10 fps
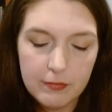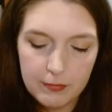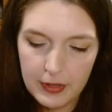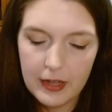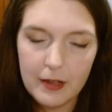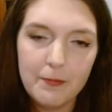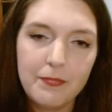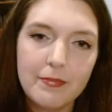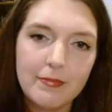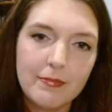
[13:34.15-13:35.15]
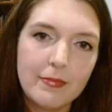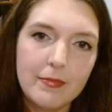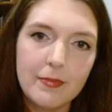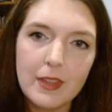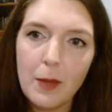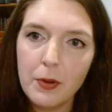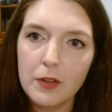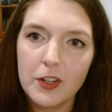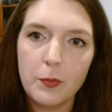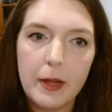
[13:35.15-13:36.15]
But not a
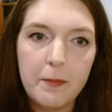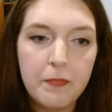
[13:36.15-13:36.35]
perfect play.